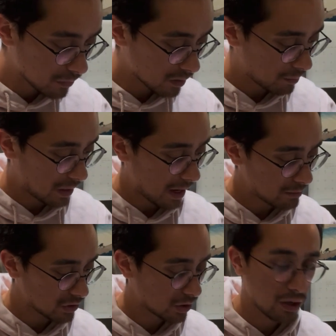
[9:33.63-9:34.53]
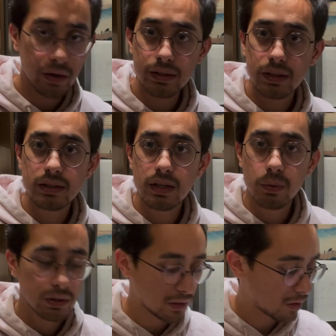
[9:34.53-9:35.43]
But I'm just curious to see
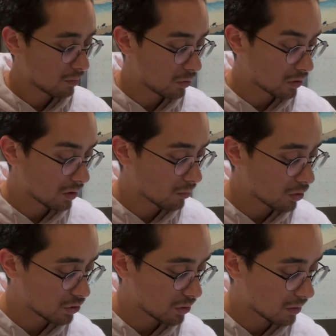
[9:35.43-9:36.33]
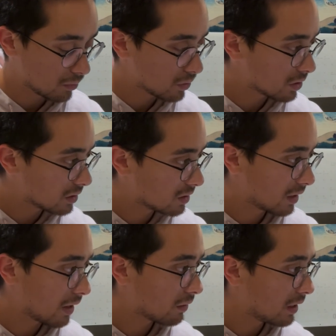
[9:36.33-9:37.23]
what the commercial kombuchas sit
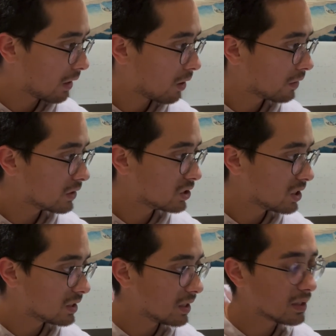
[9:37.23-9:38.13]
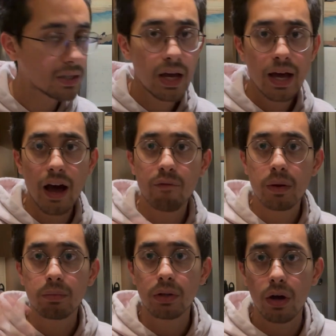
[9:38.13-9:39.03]
at. Right now, all of these GTs have
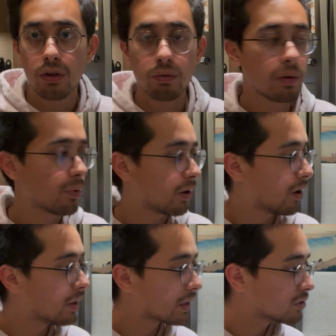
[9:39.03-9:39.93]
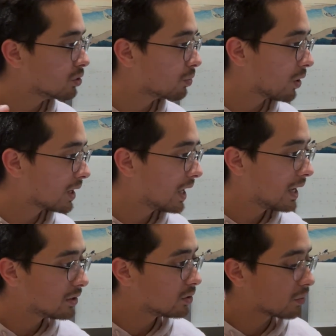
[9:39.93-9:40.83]
been below 3.0, like
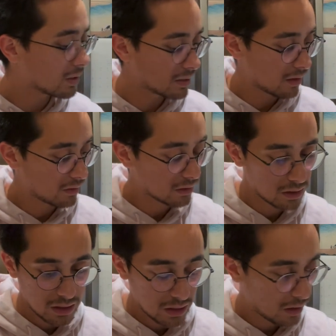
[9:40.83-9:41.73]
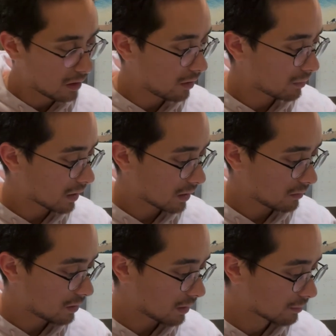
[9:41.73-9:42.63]
2.8, 2.7, that kind
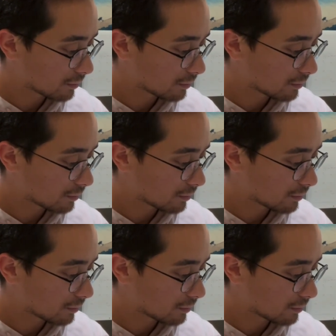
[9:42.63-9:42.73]
of thing.